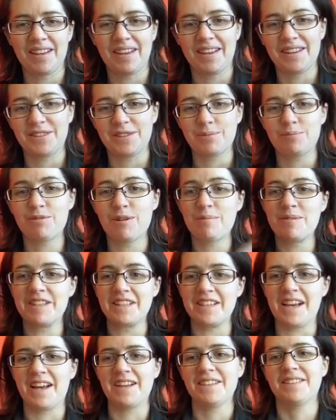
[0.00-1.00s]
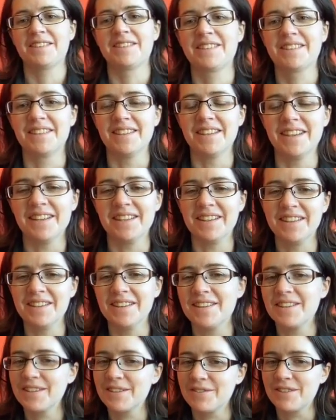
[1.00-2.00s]
As you probably guessed,
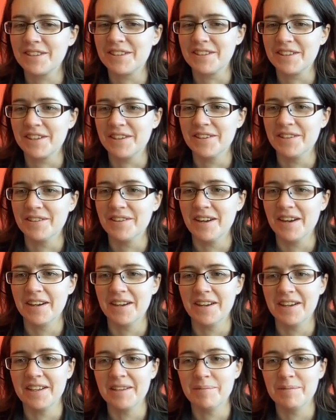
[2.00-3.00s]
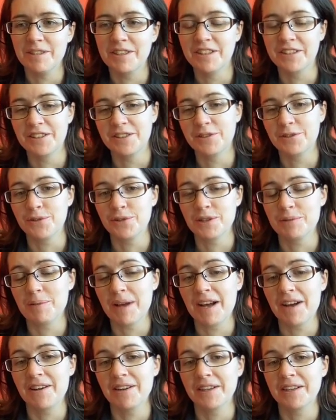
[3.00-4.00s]
in this video, I'm going to talk
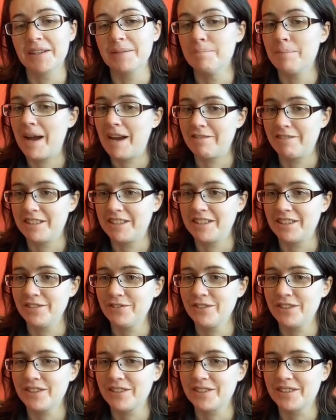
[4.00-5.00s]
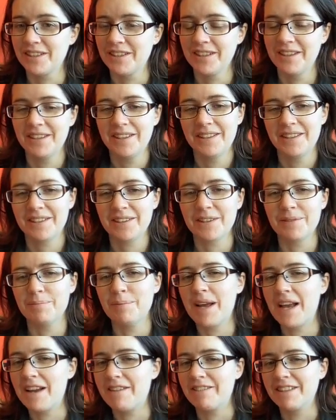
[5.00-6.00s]
about comparatives,
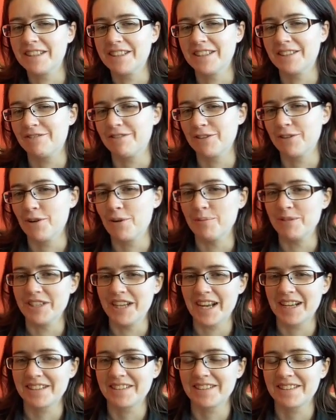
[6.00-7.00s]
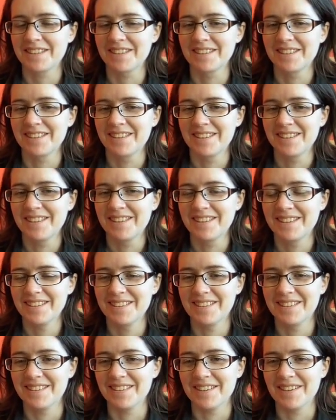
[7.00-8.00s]
comparing different objects.
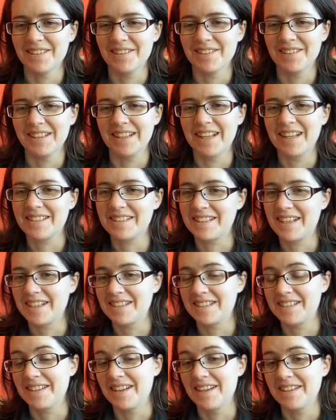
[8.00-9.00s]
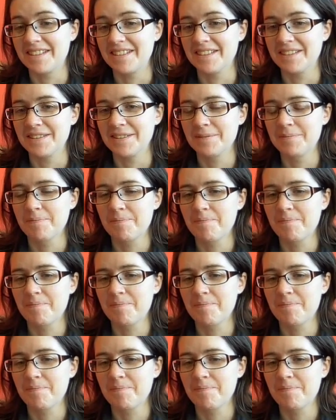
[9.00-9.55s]
So let's get started.